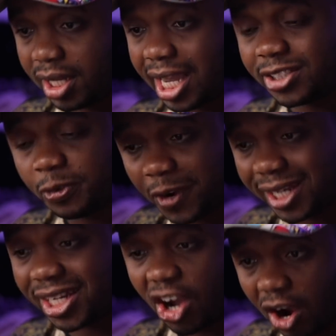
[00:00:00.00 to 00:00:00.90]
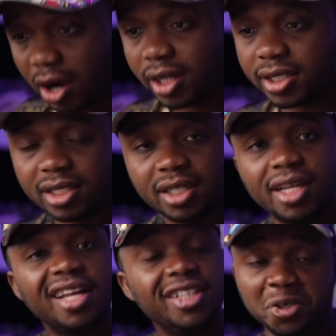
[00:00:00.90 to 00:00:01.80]
I still find it hard
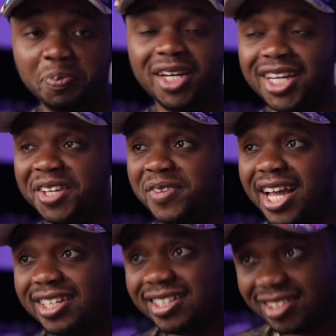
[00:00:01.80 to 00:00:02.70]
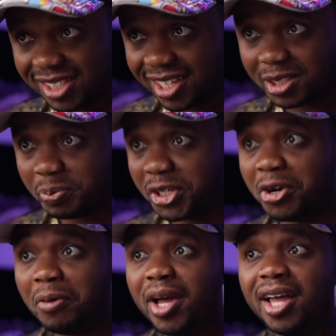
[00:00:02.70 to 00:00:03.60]
to believe that this has
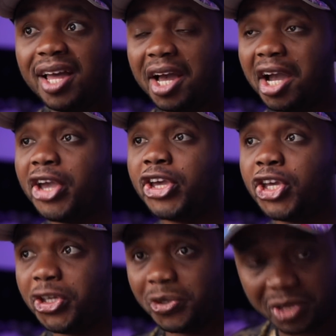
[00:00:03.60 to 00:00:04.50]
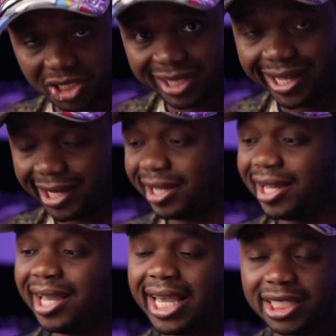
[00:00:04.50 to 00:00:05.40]
become a huge thing,
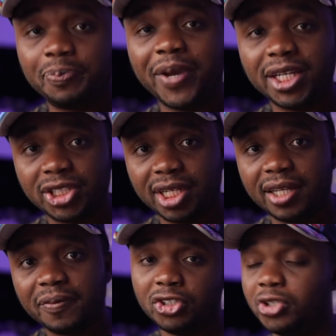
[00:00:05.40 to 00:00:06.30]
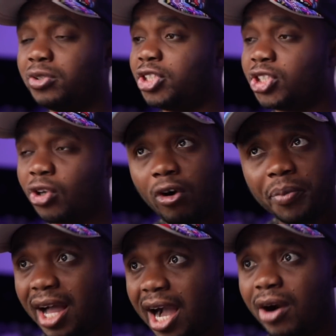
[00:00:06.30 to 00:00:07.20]
especially, you know, just come
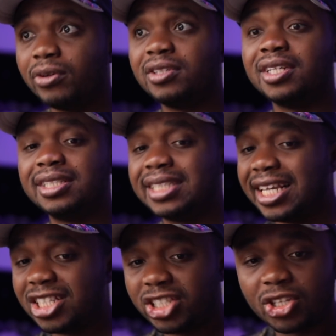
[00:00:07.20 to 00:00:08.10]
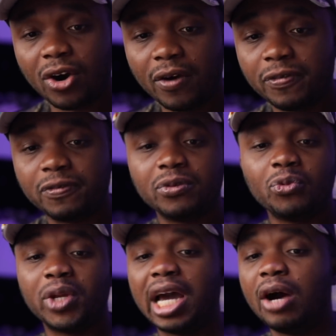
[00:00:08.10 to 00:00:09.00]
out and saying stuff
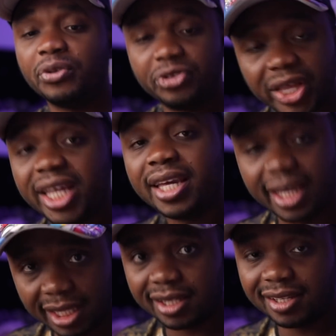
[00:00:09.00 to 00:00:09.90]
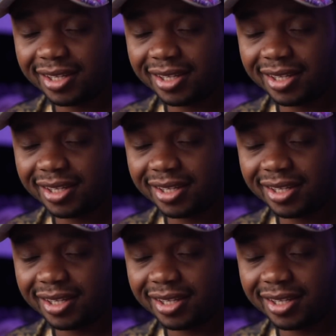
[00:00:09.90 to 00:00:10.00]
without thinking.